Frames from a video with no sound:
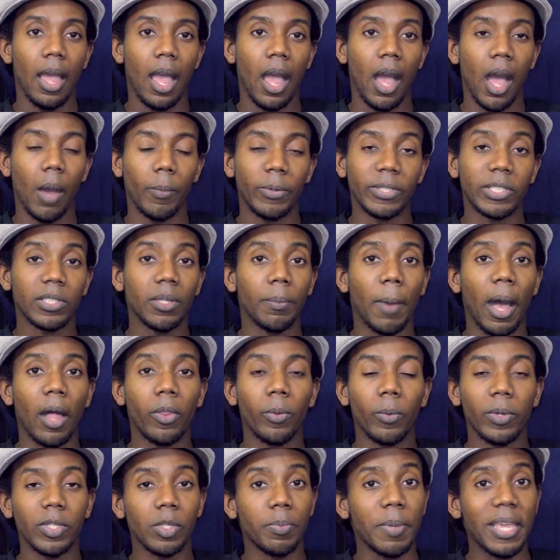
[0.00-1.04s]
uh, with some
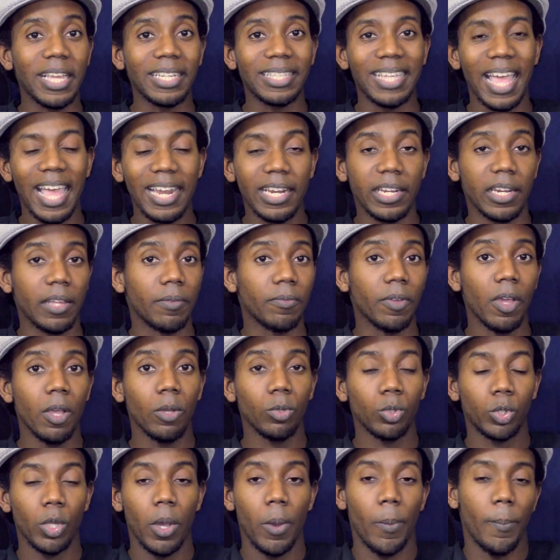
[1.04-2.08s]
other ones being tentative.
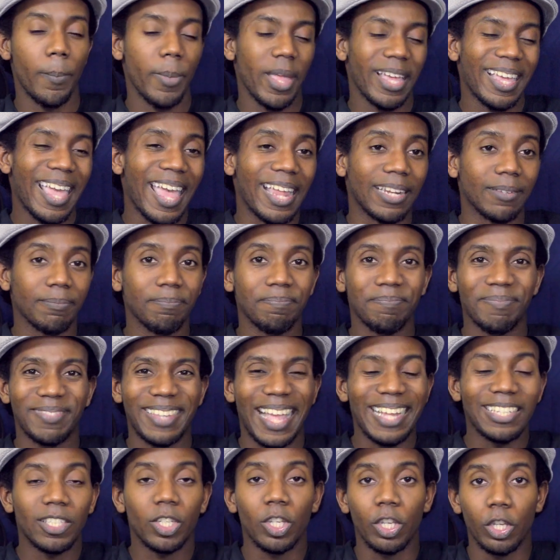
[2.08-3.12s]
So again,
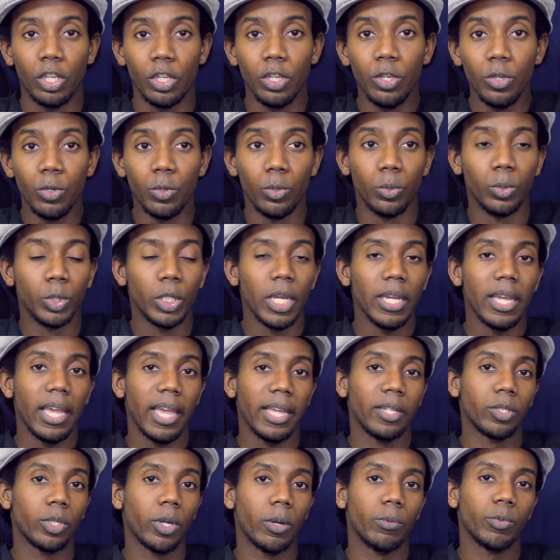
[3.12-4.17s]
that's huge
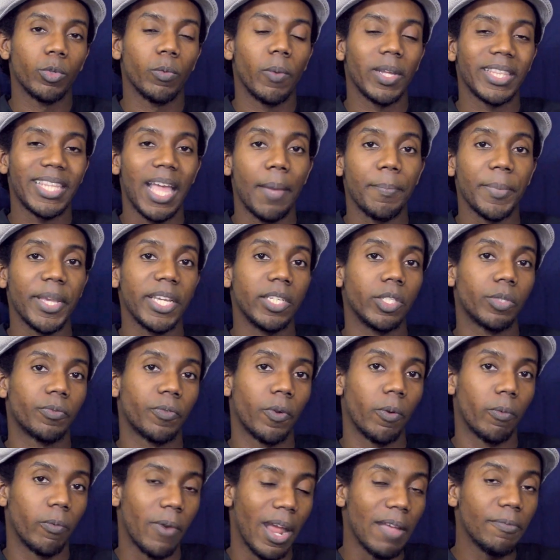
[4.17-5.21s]
in terms of what that means
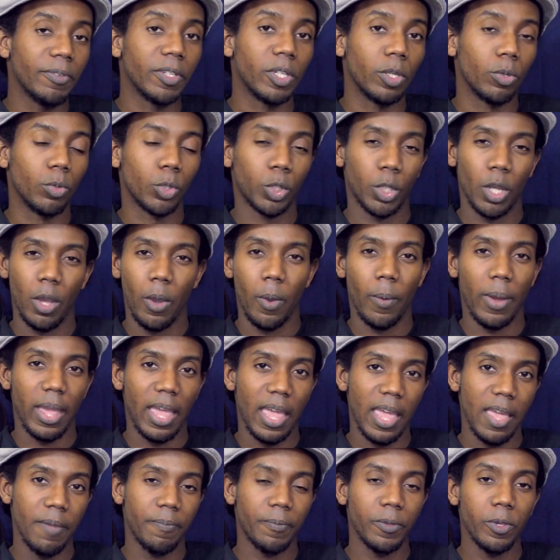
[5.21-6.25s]
for revenue. So
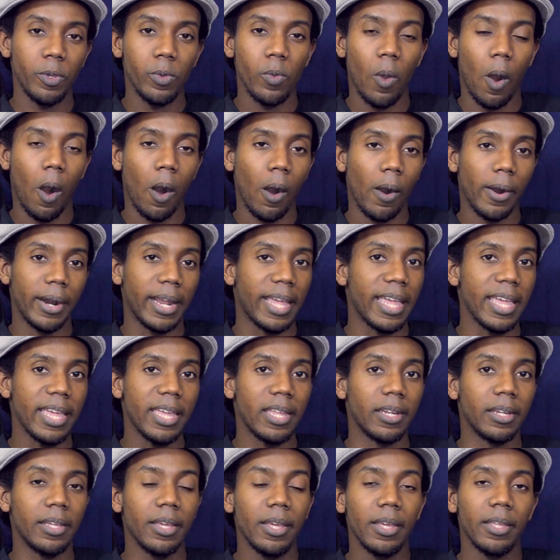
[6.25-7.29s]
if you are
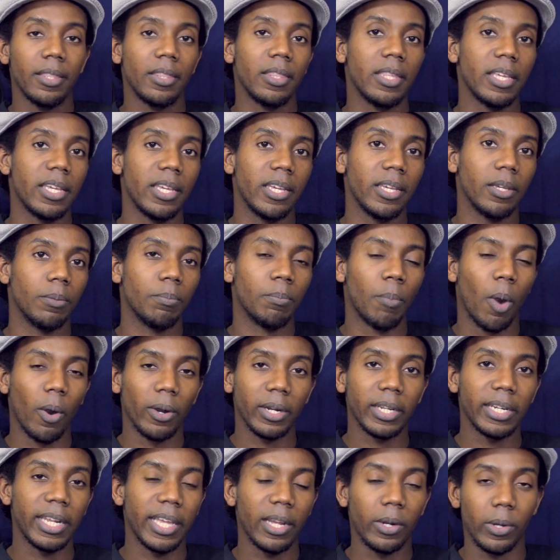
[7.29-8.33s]
in the
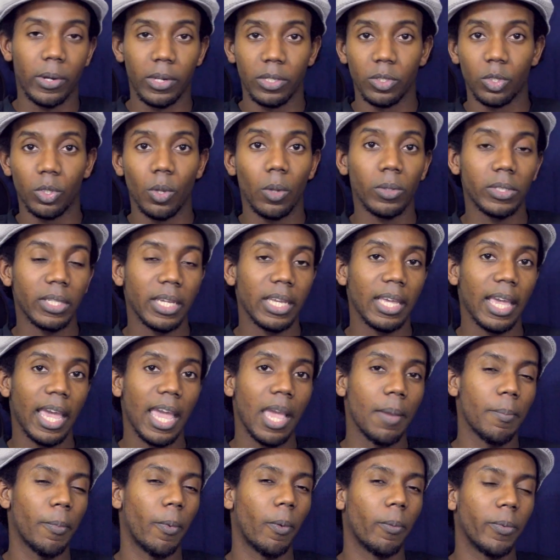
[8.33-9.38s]
marketing or consulting
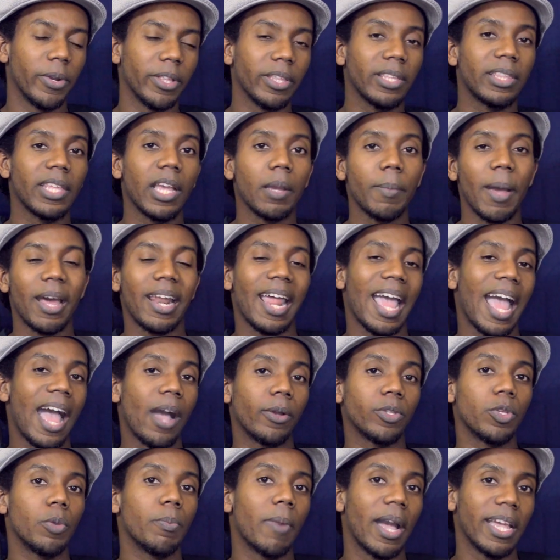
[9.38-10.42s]
game, really think about
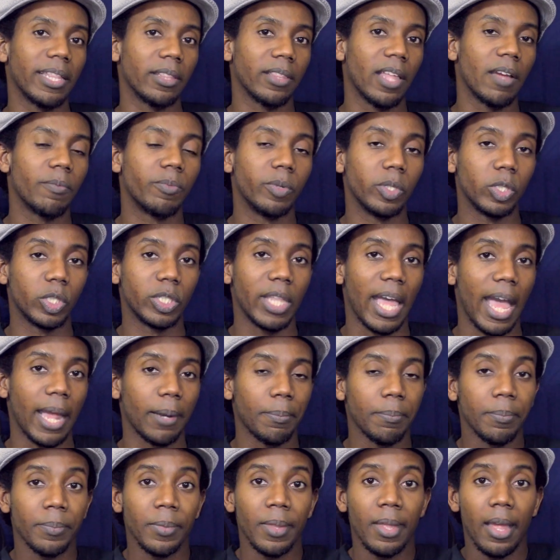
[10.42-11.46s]
how you might leverage
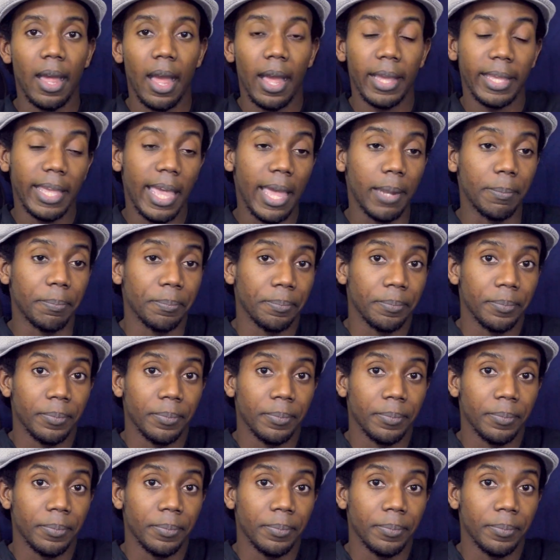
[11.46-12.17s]
that. Again,